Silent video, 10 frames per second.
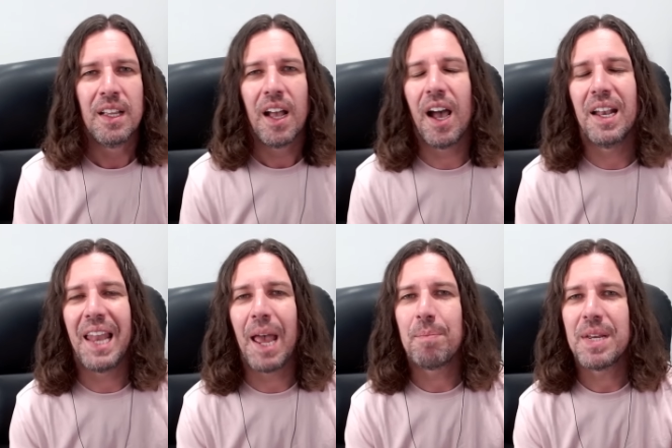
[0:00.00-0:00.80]
Uh,
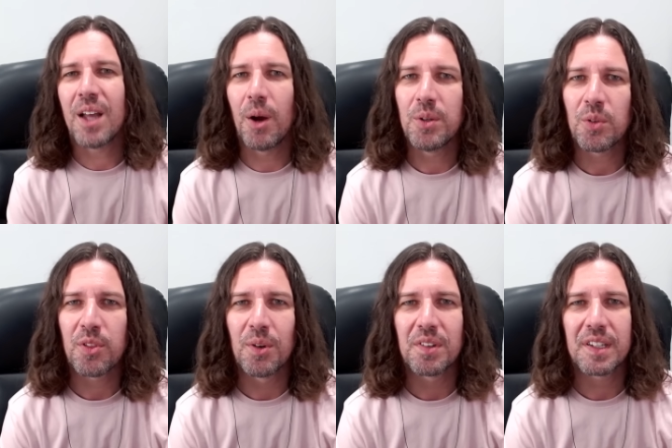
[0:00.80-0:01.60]
let me know your
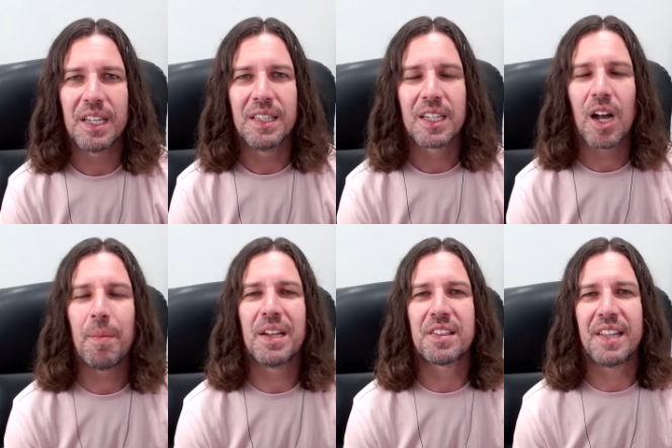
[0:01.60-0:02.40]
thoughts in the
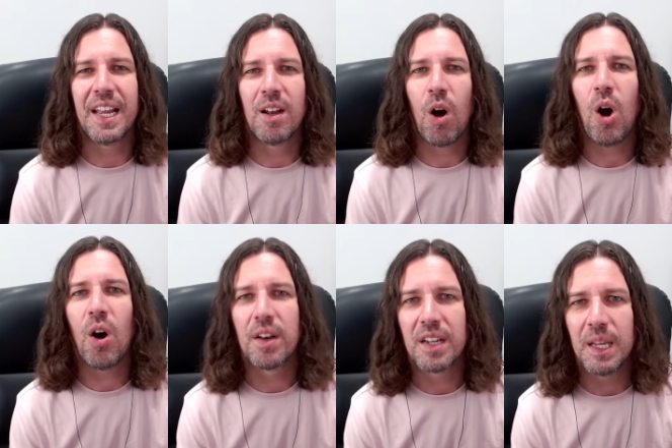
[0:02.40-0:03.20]
comments then
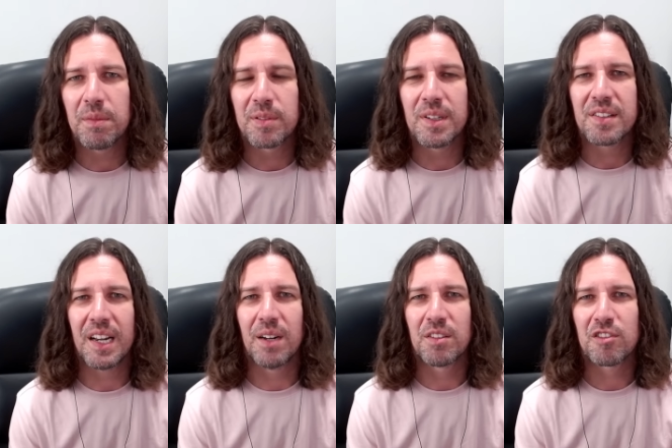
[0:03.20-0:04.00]
on Ipswich
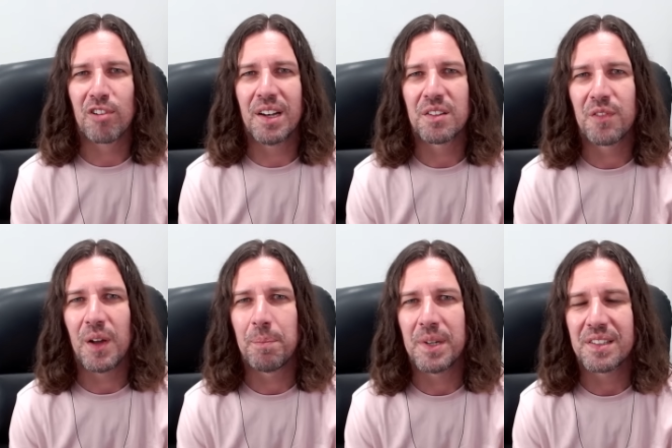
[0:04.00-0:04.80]
Town's
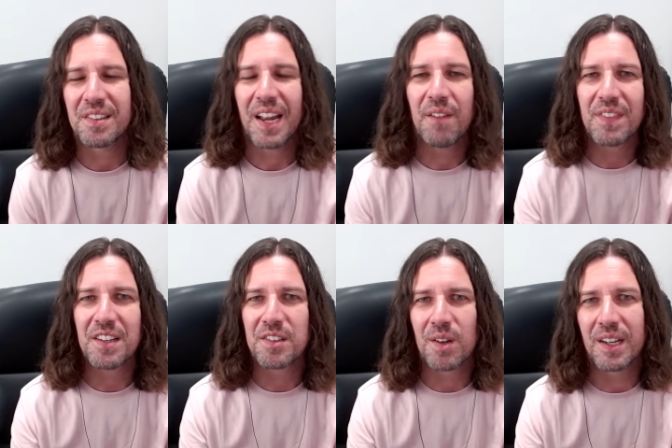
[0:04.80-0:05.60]
transfer business. Have they
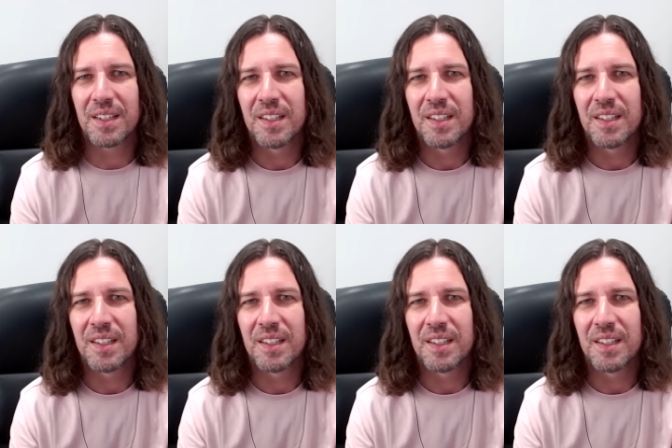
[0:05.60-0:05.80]
signed